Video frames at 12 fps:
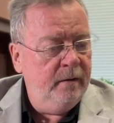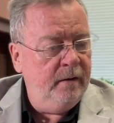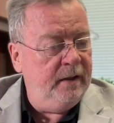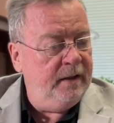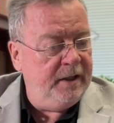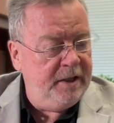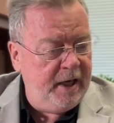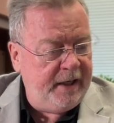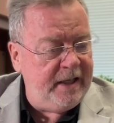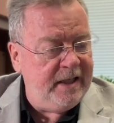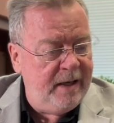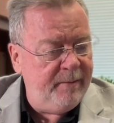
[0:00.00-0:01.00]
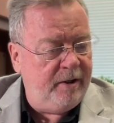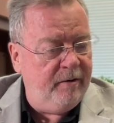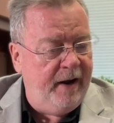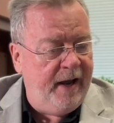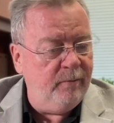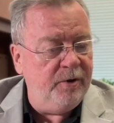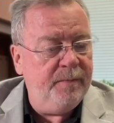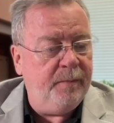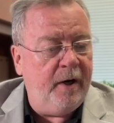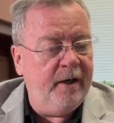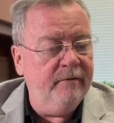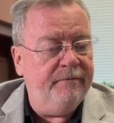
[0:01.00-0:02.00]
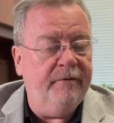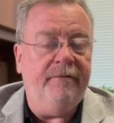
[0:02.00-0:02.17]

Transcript: a Kentucky Democrat, was pardoned for